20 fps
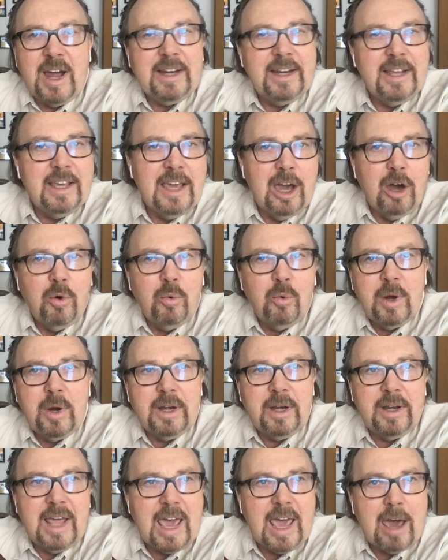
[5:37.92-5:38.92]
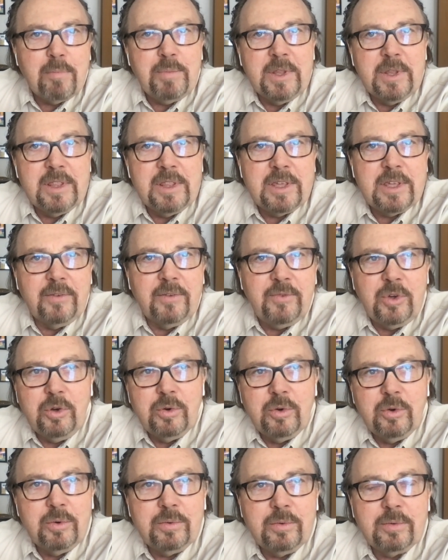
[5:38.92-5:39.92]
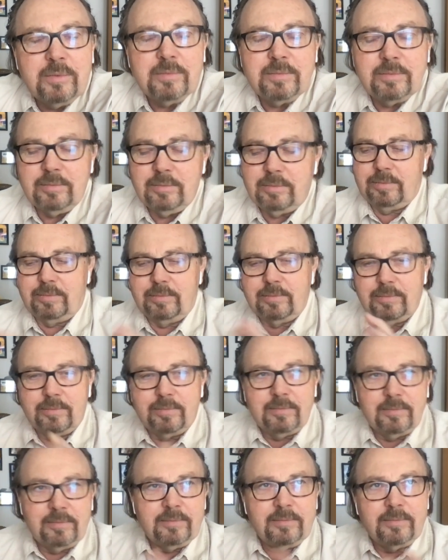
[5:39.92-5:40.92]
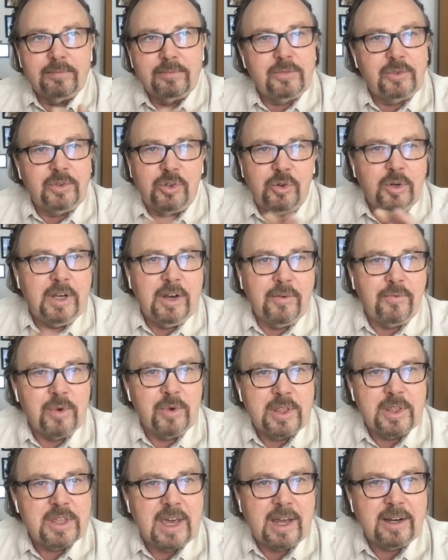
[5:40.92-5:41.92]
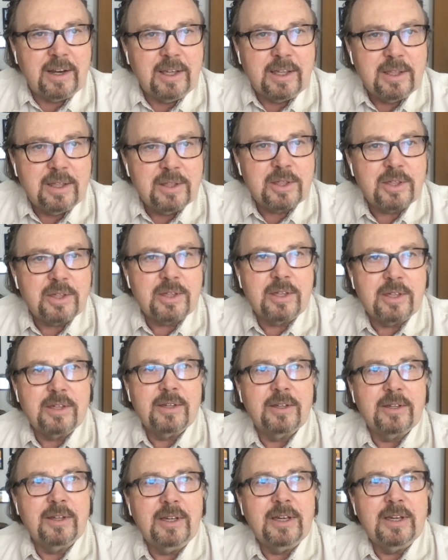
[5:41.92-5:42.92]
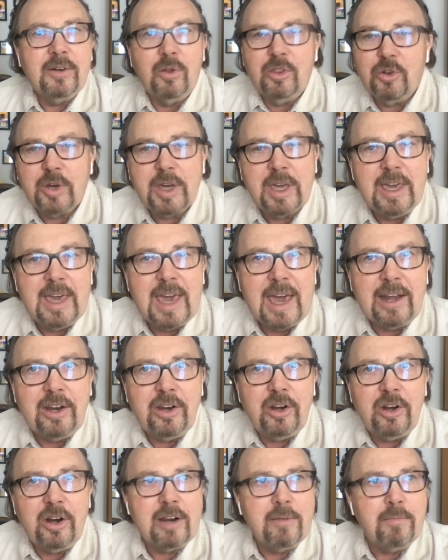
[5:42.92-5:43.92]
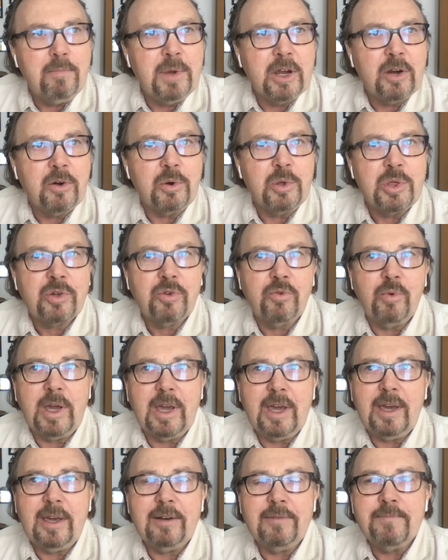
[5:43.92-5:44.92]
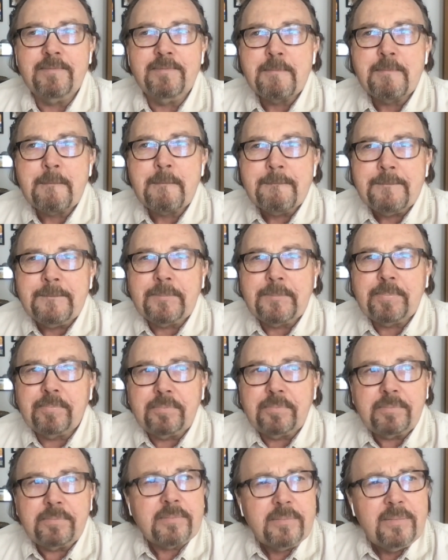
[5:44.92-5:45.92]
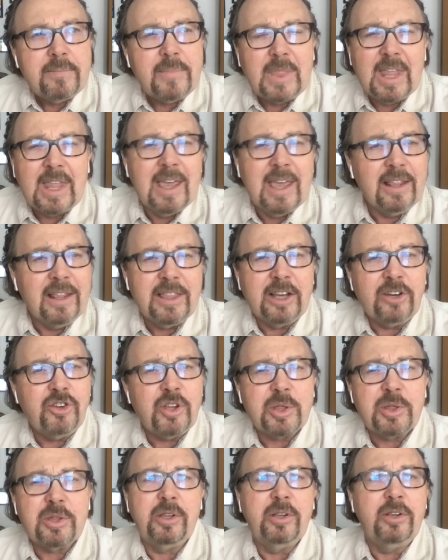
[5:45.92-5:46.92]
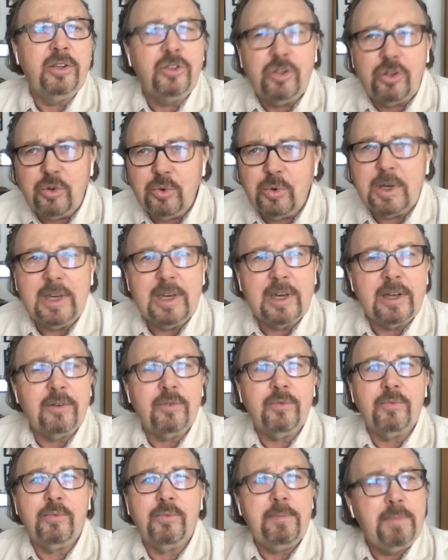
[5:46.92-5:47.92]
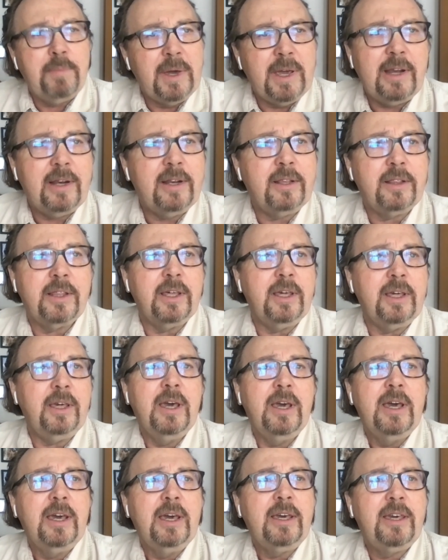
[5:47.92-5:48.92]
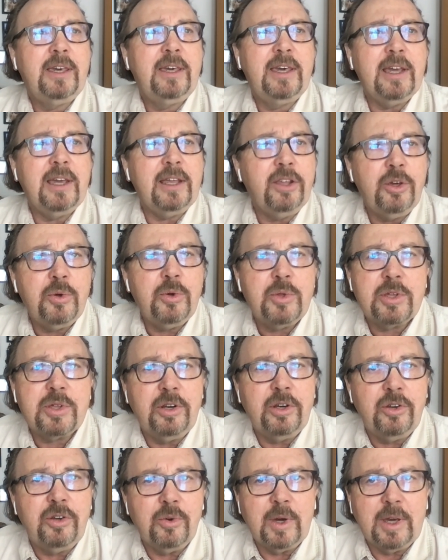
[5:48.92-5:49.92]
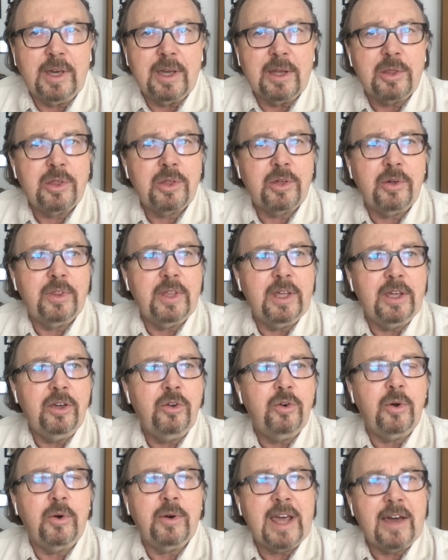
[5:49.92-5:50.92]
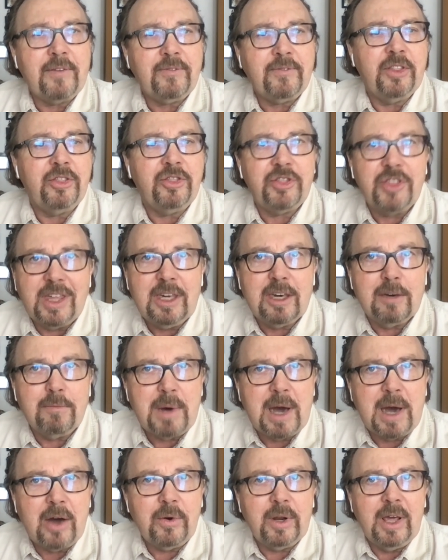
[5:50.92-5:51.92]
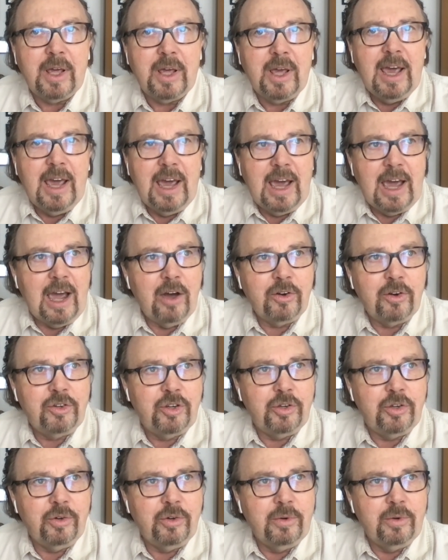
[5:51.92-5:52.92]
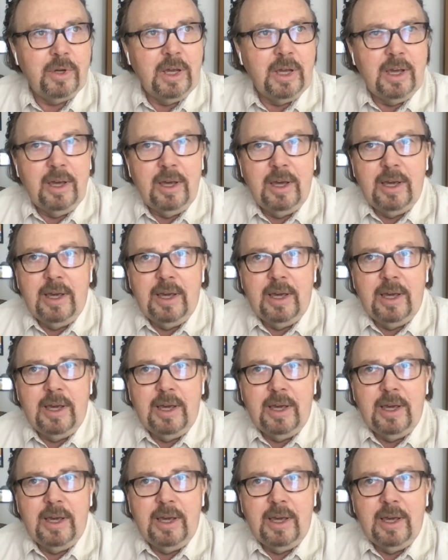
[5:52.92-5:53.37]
finding out what happens if you do different settings, looking at it on a bigger screen, and then just doing it repeatedly. Get used to doing it so that you don't have to think about how to